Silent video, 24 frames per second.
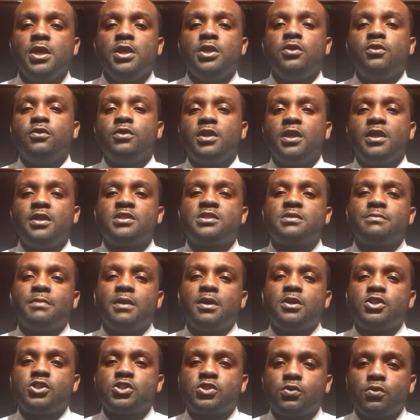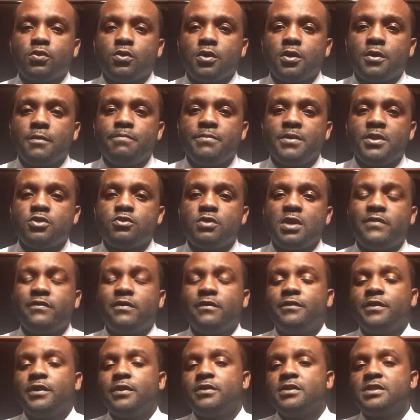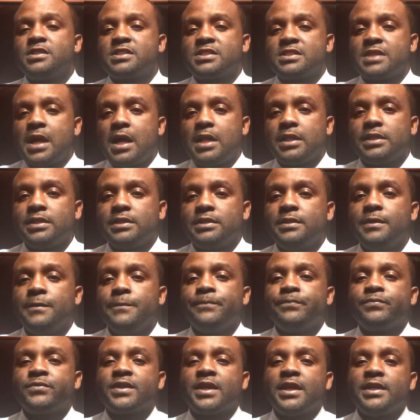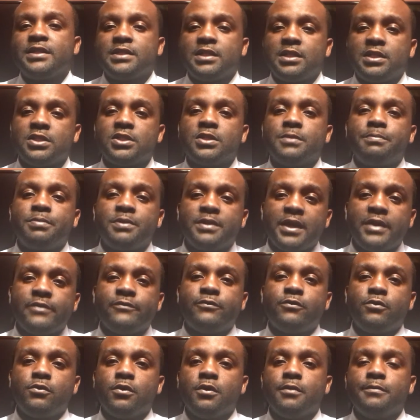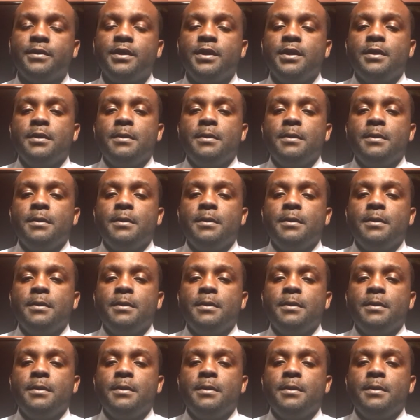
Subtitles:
you need to make sure that you have a very solid and clear platform.